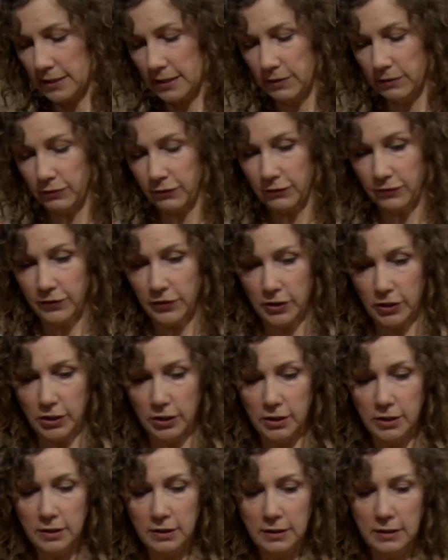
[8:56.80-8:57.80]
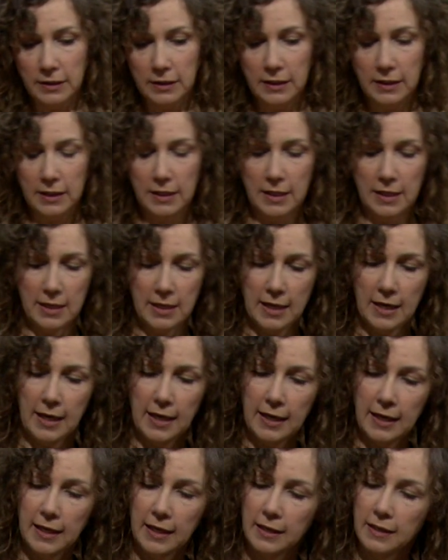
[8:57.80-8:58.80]
and full.
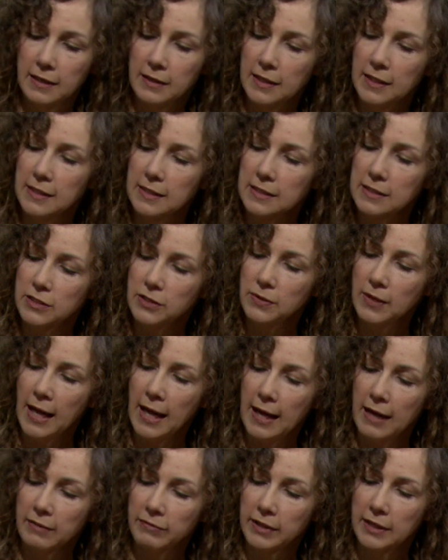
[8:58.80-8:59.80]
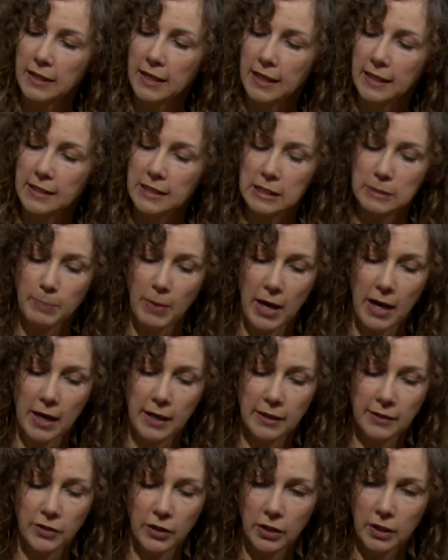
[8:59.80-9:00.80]
And these do have a nice spot.
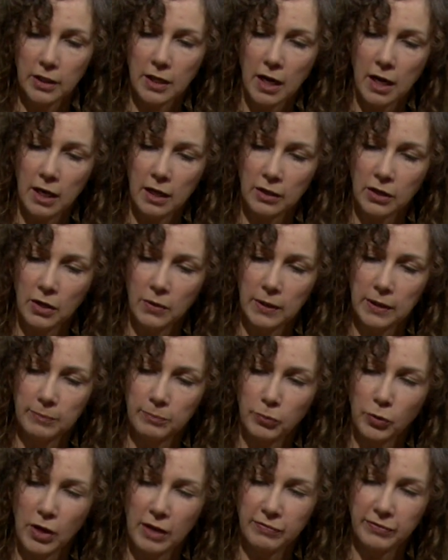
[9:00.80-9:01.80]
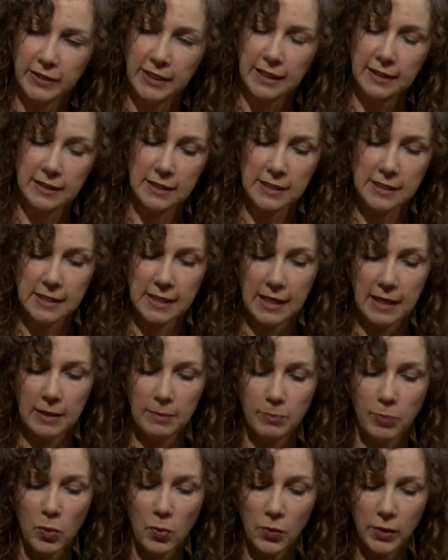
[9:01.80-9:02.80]
They're going to all go in roughly at the same
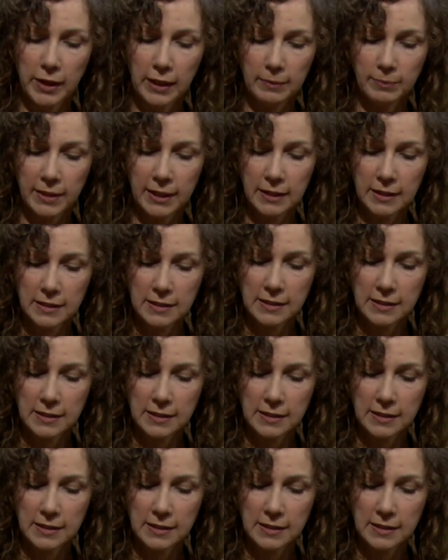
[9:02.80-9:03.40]
point because